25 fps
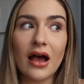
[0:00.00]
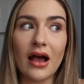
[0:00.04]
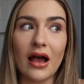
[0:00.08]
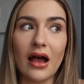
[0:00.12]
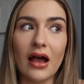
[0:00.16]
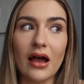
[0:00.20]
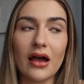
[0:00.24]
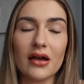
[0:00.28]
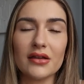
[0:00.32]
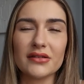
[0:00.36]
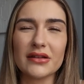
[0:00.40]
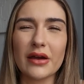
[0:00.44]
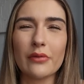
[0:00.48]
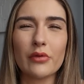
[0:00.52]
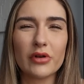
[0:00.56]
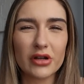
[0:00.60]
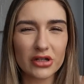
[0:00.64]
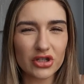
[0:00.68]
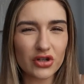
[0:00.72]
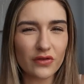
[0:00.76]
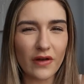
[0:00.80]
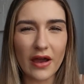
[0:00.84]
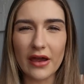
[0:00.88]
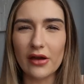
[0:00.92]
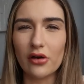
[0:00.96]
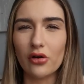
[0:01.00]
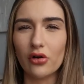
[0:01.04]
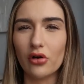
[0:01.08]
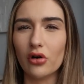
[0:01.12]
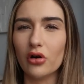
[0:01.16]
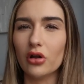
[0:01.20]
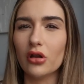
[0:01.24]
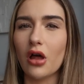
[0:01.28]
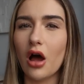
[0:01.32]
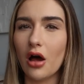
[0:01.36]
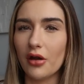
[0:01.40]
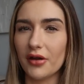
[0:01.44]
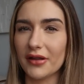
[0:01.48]
And I want to try it
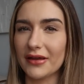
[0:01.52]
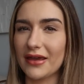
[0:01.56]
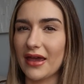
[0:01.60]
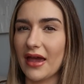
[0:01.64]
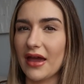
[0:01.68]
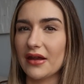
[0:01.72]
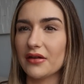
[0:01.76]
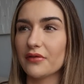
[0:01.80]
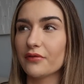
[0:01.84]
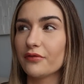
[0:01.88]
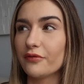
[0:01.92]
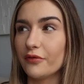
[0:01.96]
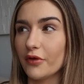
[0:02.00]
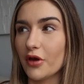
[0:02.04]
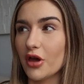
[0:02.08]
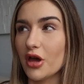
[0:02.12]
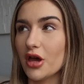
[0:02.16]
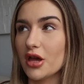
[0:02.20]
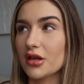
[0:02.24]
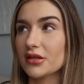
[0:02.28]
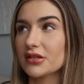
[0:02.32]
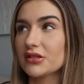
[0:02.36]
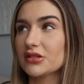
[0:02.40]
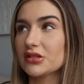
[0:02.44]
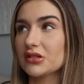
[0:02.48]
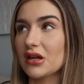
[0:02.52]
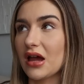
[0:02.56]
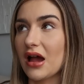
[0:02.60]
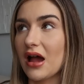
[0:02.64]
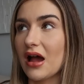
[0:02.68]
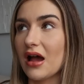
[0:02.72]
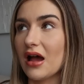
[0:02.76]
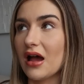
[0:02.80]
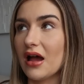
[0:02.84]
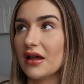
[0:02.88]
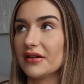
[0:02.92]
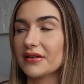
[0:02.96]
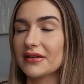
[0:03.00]
all on again first
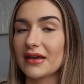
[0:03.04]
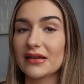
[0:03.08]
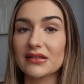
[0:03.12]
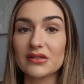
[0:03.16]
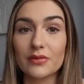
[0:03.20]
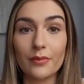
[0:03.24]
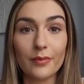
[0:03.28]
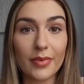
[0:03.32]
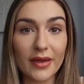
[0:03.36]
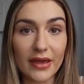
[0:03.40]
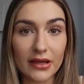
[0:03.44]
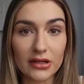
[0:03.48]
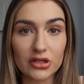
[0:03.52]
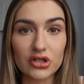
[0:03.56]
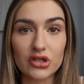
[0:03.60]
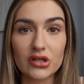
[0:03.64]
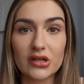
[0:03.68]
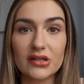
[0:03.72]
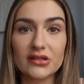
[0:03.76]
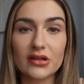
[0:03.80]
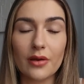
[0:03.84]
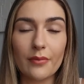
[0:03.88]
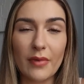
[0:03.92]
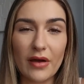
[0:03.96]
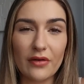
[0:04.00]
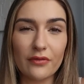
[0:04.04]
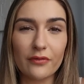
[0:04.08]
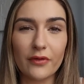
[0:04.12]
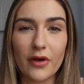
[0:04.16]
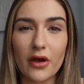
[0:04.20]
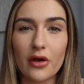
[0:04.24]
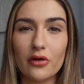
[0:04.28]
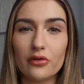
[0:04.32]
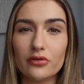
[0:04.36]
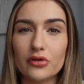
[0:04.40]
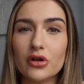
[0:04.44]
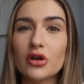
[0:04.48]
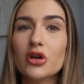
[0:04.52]
and get some pictures on my
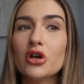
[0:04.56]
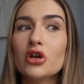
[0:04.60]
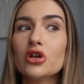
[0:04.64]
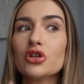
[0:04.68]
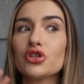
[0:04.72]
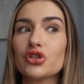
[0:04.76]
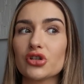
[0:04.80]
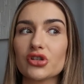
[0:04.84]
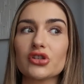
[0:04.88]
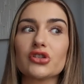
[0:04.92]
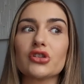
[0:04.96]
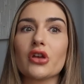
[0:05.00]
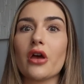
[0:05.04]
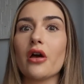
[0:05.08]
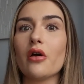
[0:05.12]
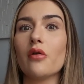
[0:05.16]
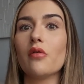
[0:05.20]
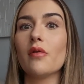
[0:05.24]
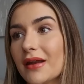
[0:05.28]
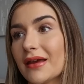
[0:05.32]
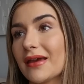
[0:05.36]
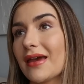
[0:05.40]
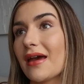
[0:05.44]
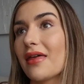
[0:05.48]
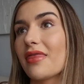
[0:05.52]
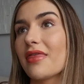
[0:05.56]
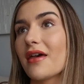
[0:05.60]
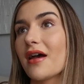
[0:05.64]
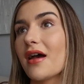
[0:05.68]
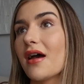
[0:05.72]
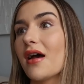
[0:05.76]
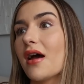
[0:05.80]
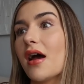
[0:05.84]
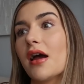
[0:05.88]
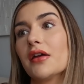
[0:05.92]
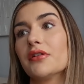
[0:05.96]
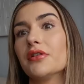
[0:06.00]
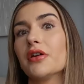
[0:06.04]
phone, just so when I get there,
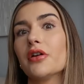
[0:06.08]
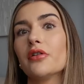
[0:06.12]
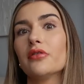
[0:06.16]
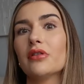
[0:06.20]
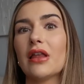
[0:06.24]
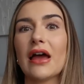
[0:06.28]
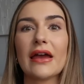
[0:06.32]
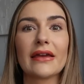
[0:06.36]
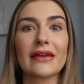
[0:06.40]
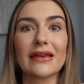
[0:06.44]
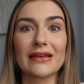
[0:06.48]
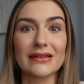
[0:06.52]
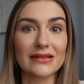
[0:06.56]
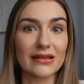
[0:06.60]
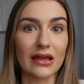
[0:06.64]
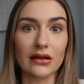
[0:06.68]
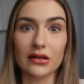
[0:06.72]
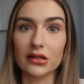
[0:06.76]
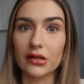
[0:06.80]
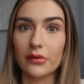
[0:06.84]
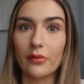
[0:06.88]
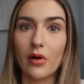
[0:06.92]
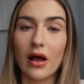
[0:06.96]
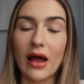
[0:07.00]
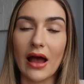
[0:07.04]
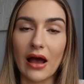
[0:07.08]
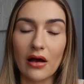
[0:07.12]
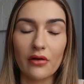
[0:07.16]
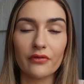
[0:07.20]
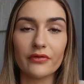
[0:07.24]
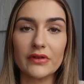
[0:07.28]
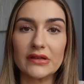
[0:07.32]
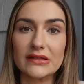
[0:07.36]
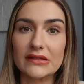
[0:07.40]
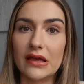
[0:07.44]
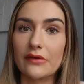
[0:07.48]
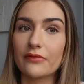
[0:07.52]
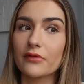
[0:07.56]
I know like exactly what
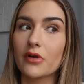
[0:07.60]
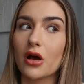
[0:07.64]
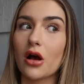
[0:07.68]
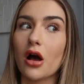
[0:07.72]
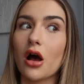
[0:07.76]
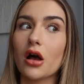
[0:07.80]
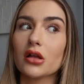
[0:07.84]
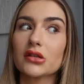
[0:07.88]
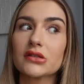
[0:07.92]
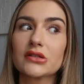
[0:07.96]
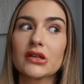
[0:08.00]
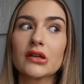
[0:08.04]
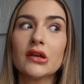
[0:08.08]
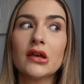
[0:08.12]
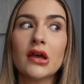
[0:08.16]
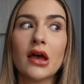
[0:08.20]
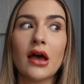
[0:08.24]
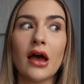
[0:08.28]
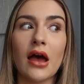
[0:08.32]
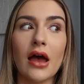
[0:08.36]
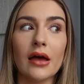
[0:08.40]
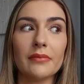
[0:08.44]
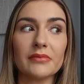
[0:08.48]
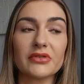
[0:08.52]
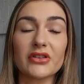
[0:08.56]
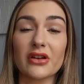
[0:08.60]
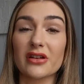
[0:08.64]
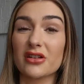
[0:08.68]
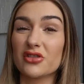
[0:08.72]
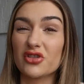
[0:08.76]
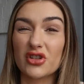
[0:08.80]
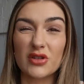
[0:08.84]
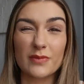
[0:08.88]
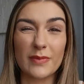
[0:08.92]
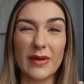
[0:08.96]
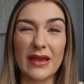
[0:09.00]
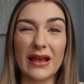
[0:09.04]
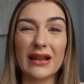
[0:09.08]
outfits I've got. So I can
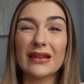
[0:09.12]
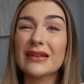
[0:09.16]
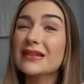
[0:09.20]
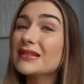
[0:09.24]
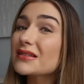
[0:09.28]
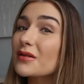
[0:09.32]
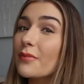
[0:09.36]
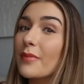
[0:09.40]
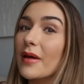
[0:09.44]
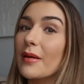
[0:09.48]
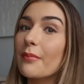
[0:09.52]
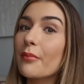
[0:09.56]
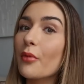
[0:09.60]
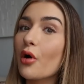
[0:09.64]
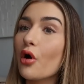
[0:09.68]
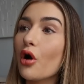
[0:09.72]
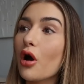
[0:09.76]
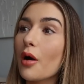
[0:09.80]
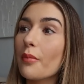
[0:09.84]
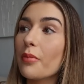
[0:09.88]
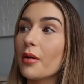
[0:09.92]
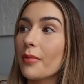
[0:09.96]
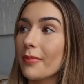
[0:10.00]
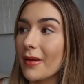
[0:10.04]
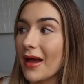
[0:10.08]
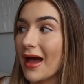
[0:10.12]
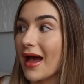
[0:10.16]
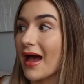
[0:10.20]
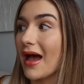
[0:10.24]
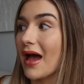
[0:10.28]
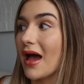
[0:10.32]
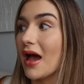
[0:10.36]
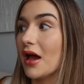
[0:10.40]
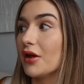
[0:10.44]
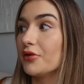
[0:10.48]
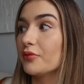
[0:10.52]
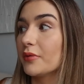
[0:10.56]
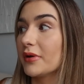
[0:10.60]
just be a little bit more
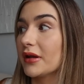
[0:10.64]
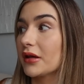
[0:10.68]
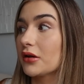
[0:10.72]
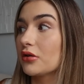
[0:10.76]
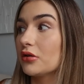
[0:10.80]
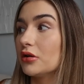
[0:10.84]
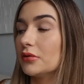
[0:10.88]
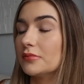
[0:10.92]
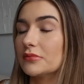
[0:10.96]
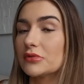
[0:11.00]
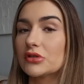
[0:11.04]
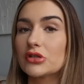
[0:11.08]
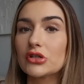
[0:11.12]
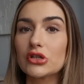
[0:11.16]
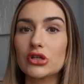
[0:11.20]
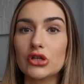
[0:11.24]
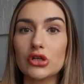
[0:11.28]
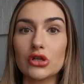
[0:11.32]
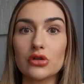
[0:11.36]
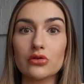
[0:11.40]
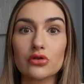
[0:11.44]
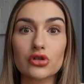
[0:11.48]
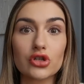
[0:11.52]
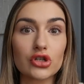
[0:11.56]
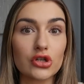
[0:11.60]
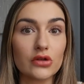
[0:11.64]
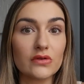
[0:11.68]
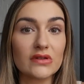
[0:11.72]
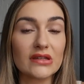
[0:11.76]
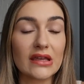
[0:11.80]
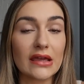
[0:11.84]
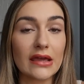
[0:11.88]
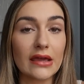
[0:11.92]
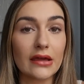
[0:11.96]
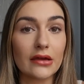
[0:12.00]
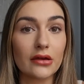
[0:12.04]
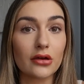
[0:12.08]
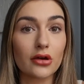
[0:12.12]
prepared when it comes to
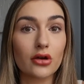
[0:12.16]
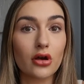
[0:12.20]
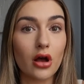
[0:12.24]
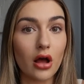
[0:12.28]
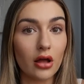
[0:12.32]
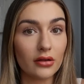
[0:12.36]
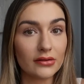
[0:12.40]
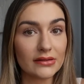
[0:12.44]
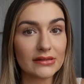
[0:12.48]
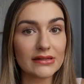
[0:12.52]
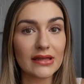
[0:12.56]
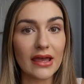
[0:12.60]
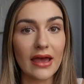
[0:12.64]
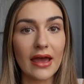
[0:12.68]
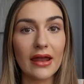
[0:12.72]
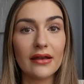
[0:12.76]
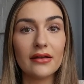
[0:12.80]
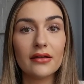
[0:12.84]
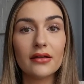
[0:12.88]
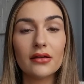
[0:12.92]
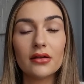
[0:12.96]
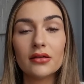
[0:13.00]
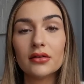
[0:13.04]
shooting content.